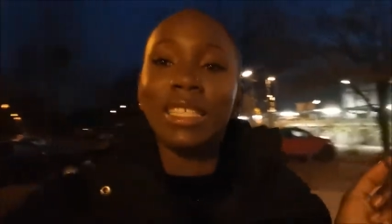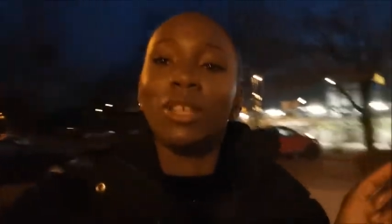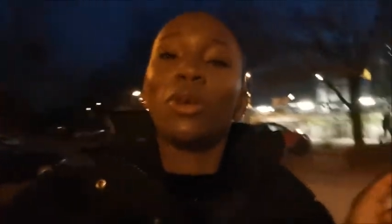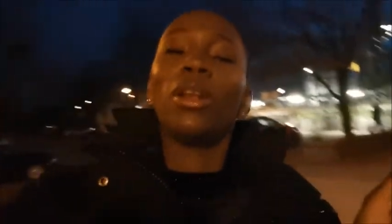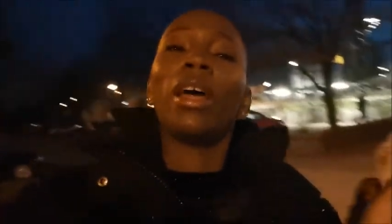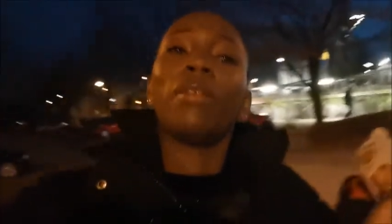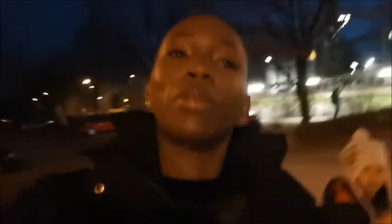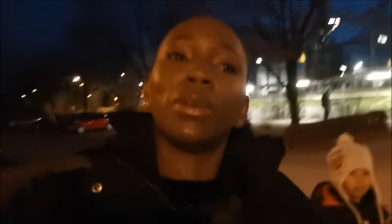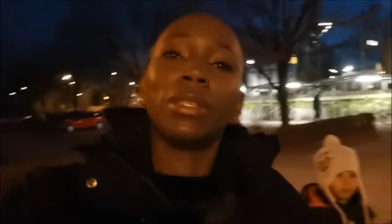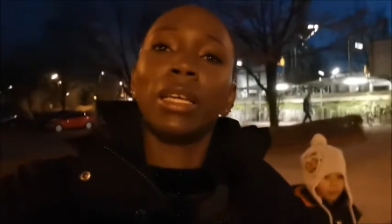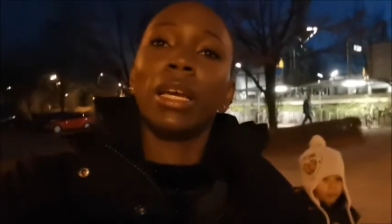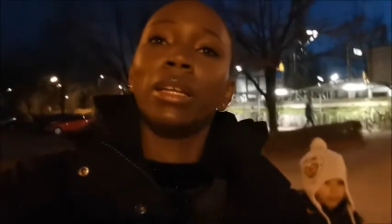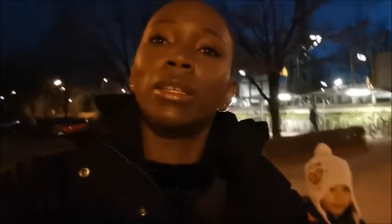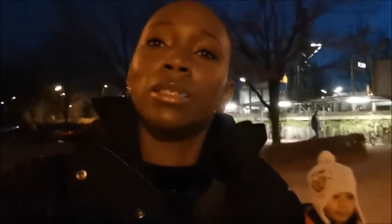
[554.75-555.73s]
So Levin was
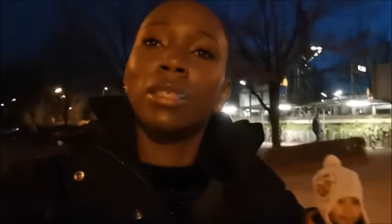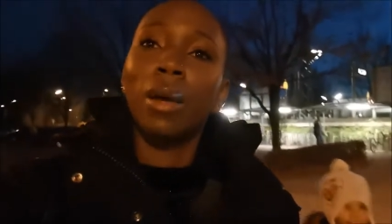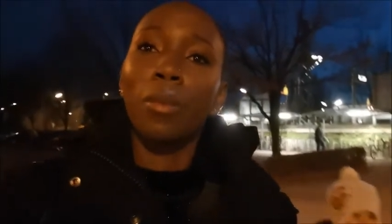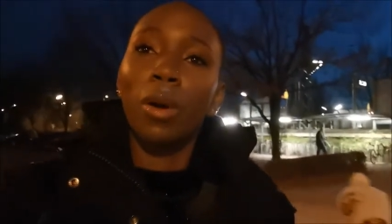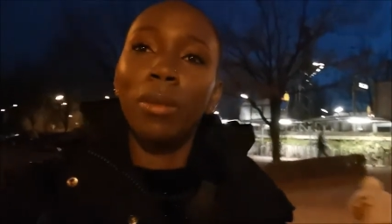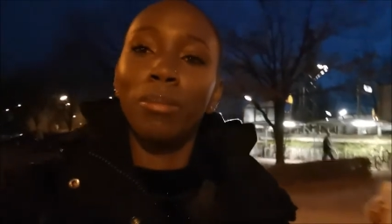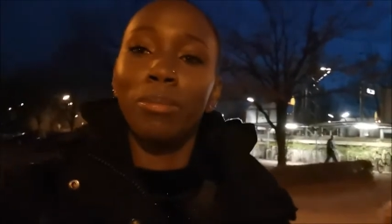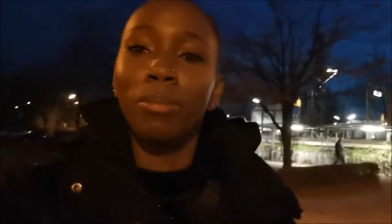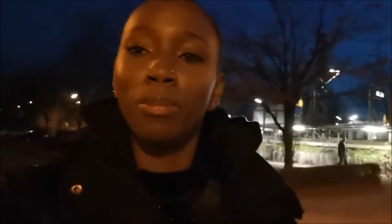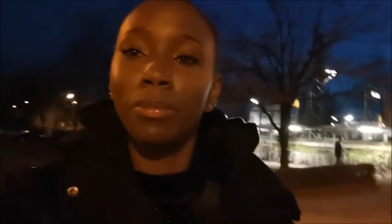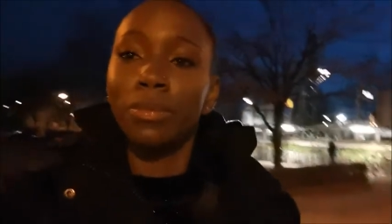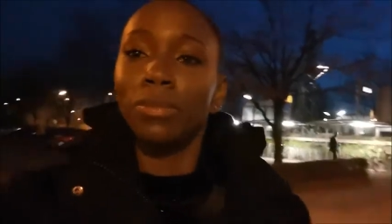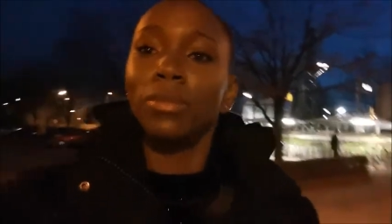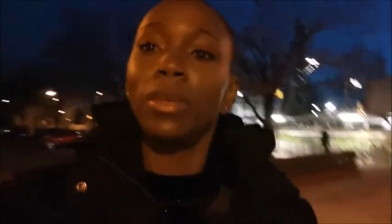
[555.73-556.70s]
saying someone
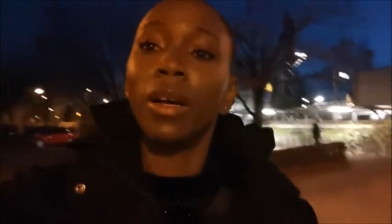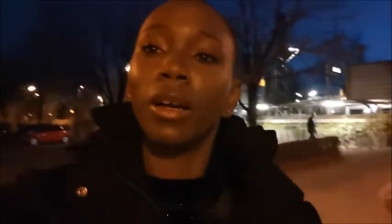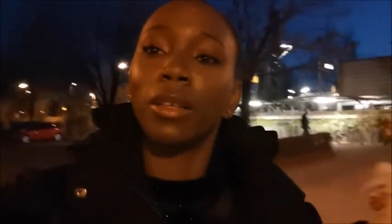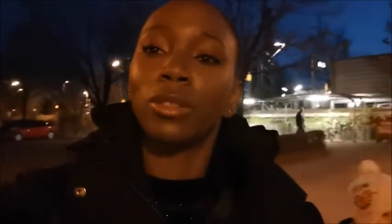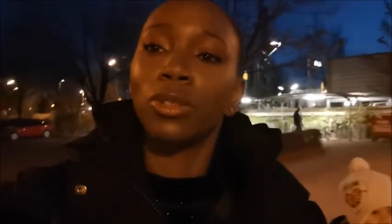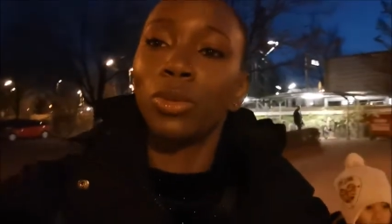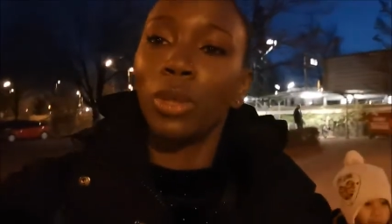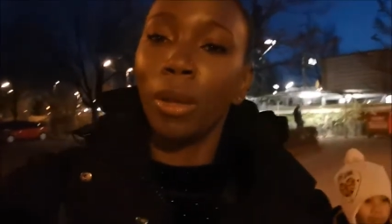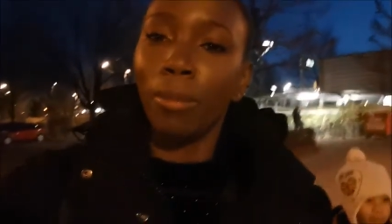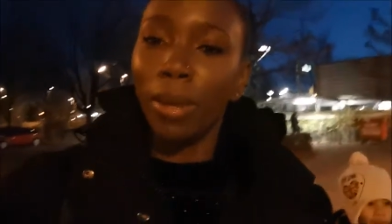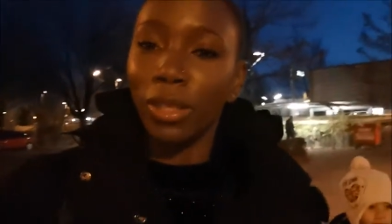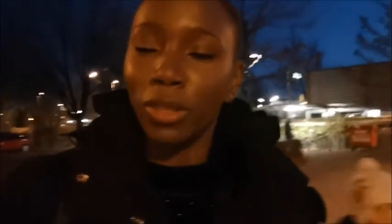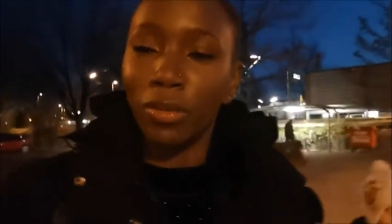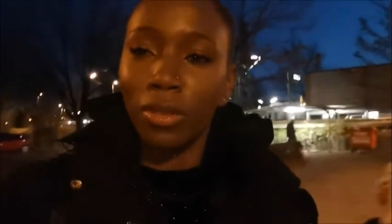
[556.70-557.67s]
took a
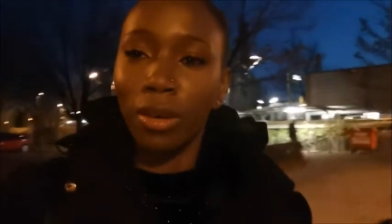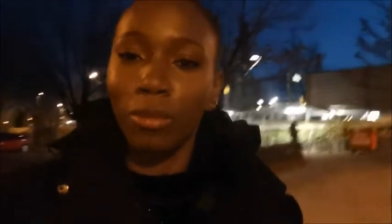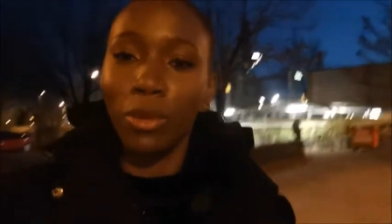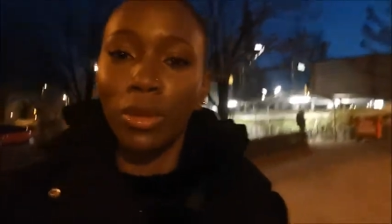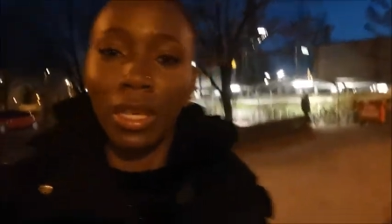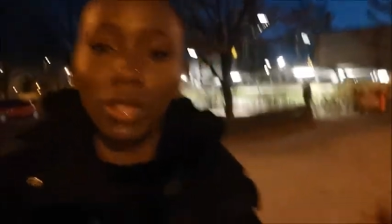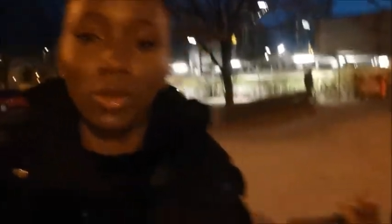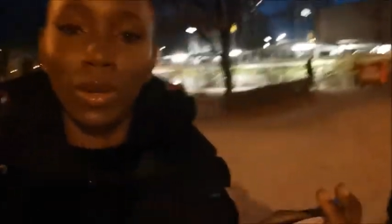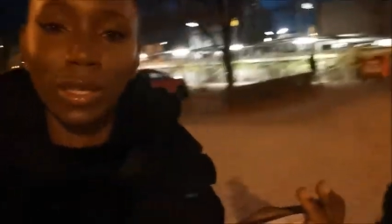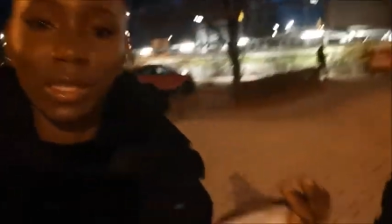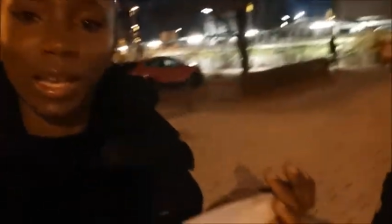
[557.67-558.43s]
bite of the moon, that's why